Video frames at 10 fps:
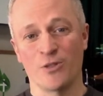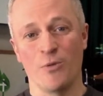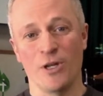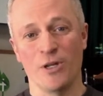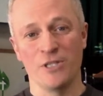So
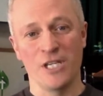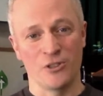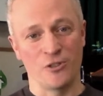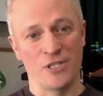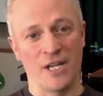we want to use
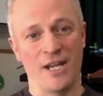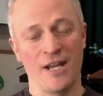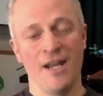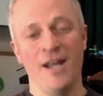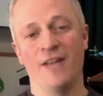Easter
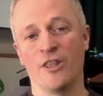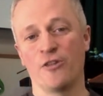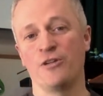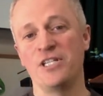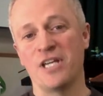Sunday and the
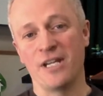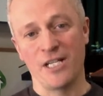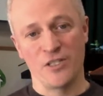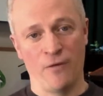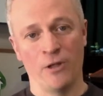3
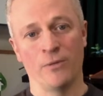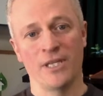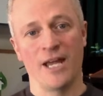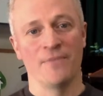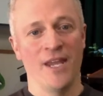Sundays following
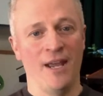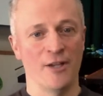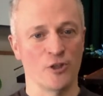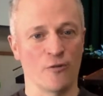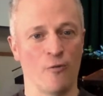that
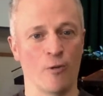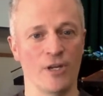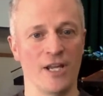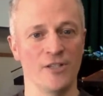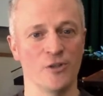as our 4
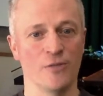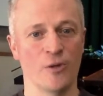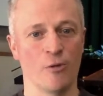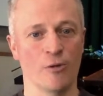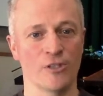days over the
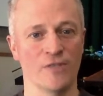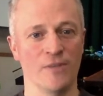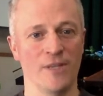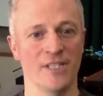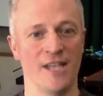course of the
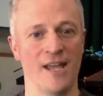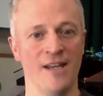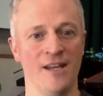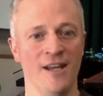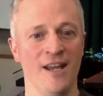months ahead